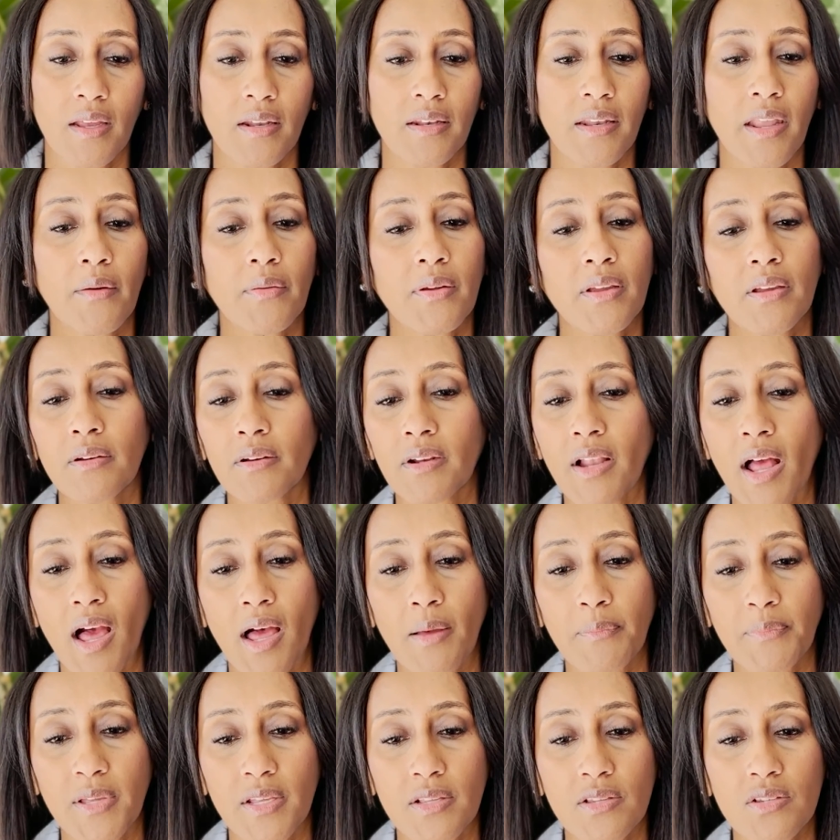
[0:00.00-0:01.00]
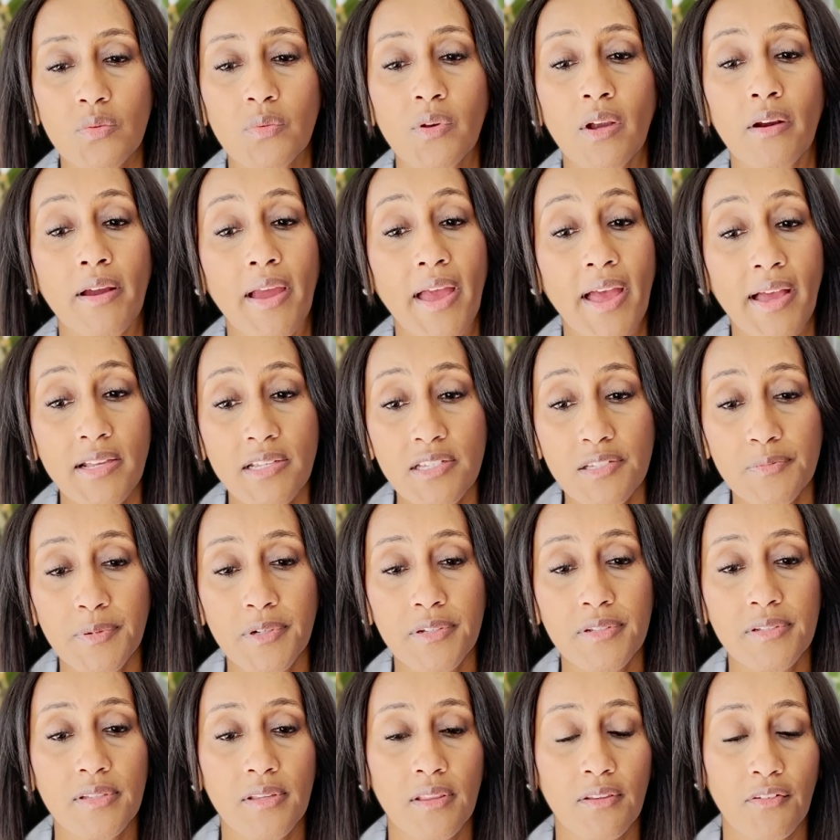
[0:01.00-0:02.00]
Now here at Hopkins, we are
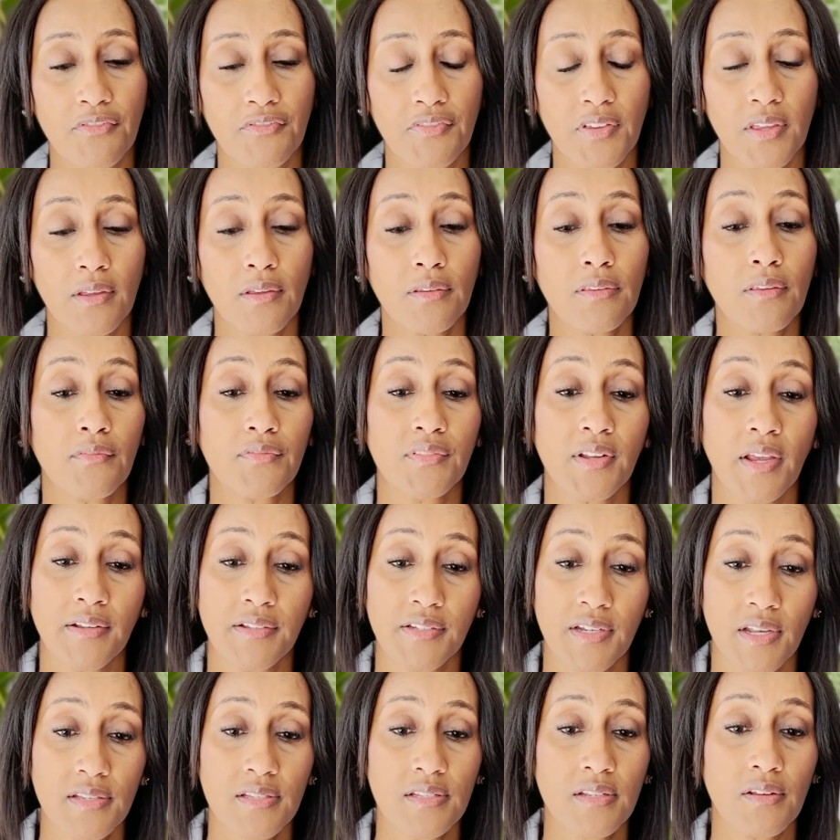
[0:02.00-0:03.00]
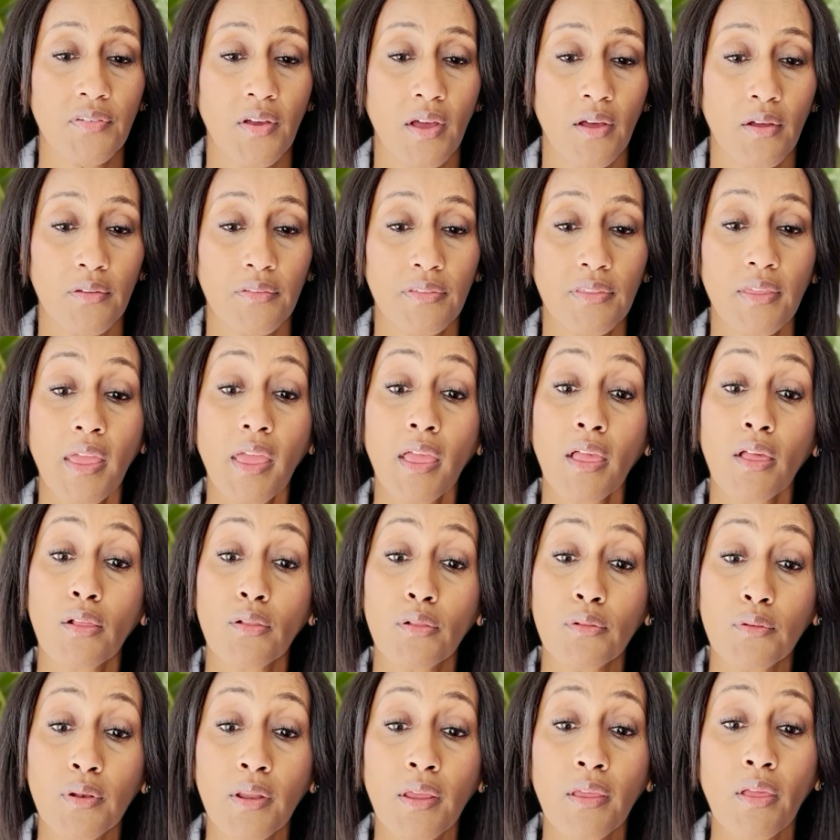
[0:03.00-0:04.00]
experts in the field of digestive health,
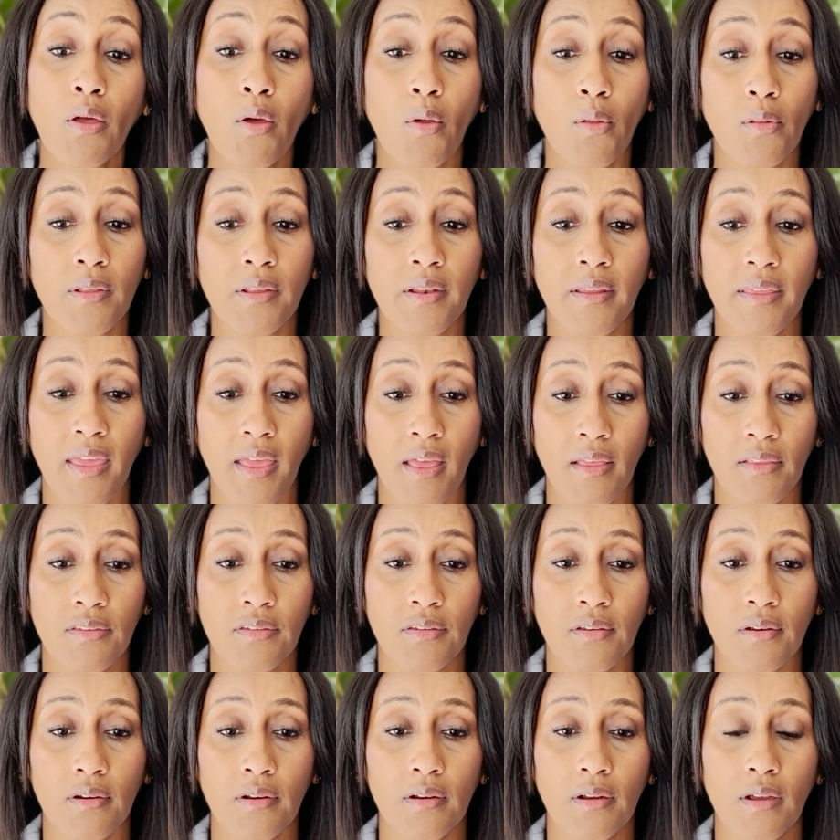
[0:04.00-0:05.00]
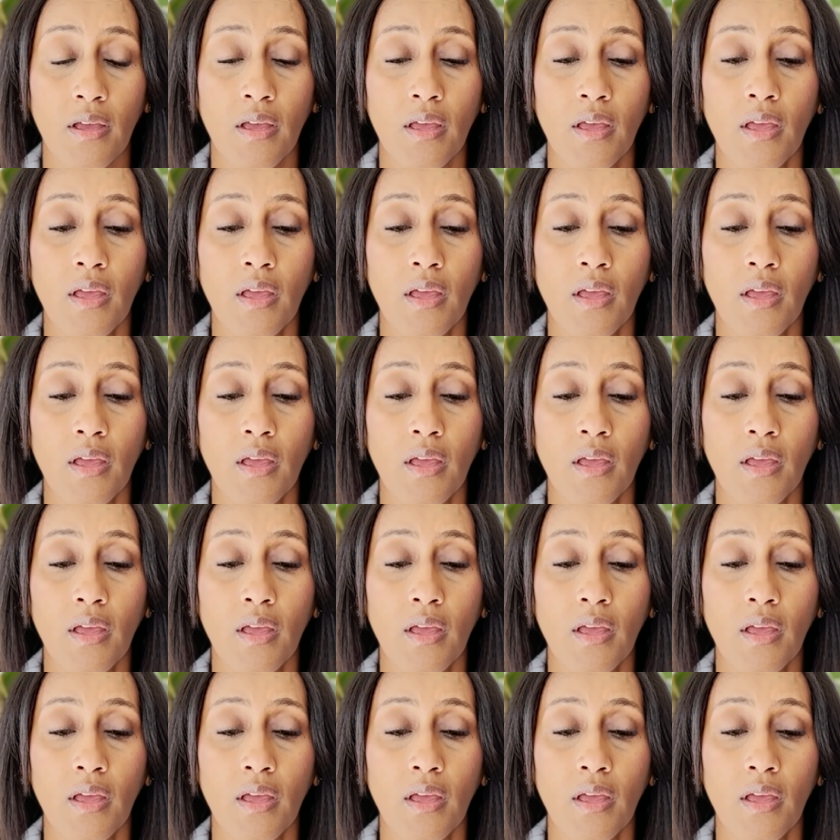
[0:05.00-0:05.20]
including colon cancer.